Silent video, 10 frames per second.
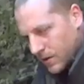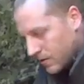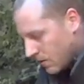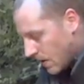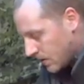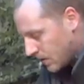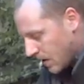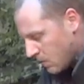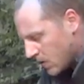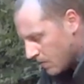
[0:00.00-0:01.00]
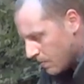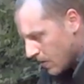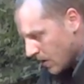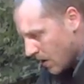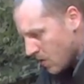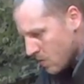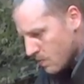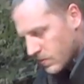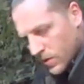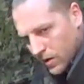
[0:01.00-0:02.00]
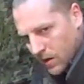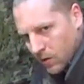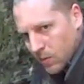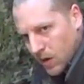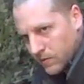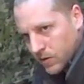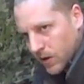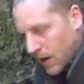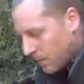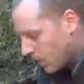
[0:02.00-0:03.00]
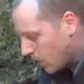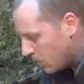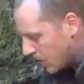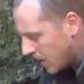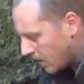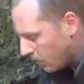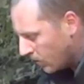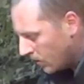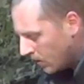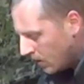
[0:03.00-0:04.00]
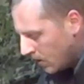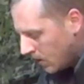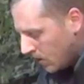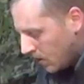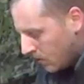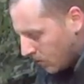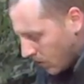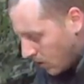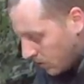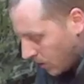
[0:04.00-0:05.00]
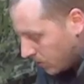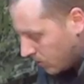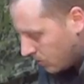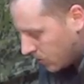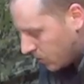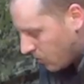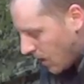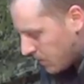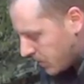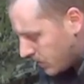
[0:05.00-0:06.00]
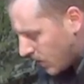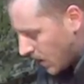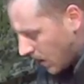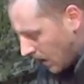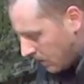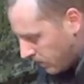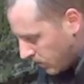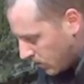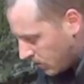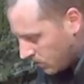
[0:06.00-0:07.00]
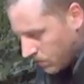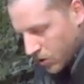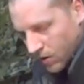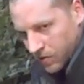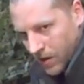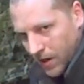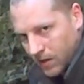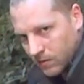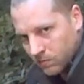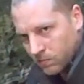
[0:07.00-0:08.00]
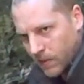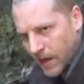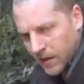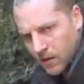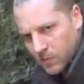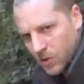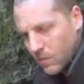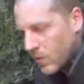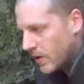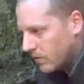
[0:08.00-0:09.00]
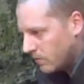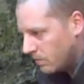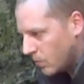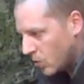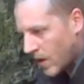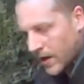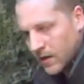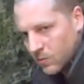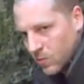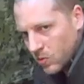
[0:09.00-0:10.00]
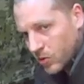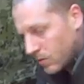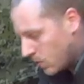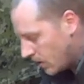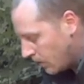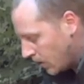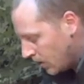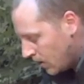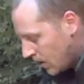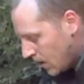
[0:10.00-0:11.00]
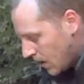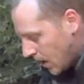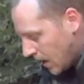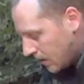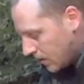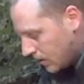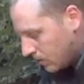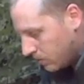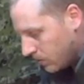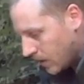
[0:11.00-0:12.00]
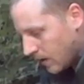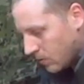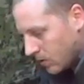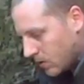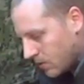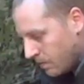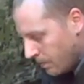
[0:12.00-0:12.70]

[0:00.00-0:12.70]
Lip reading: So as I say, when you're at home, you get home after your camp, open it out and undo all the straps, take it out of the stuff sack and hang it up somewhere, or hang it in a wardrobe, whatever, and it'll let all of the